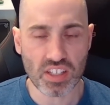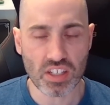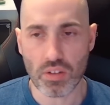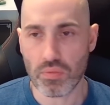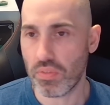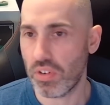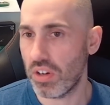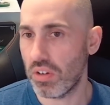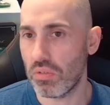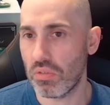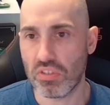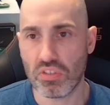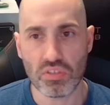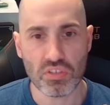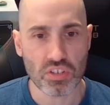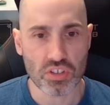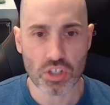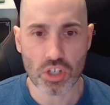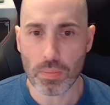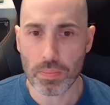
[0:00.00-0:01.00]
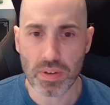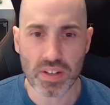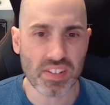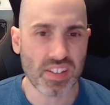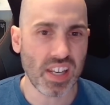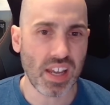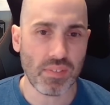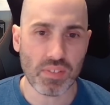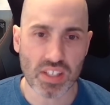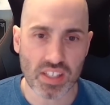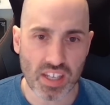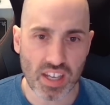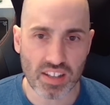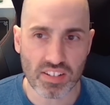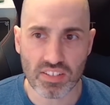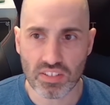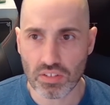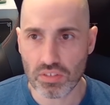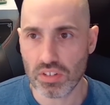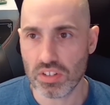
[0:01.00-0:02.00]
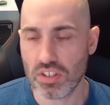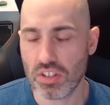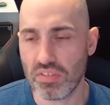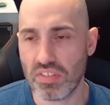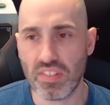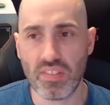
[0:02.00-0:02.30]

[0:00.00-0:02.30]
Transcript: covering all sorts of topics and having guests on at times.